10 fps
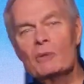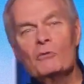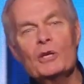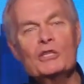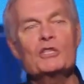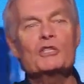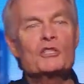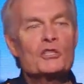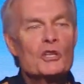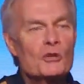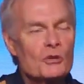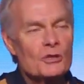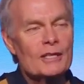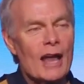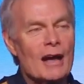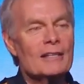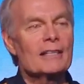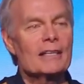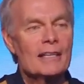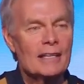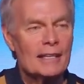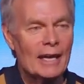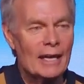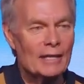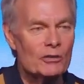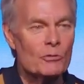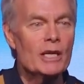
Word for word: but we just choose not to get engaged.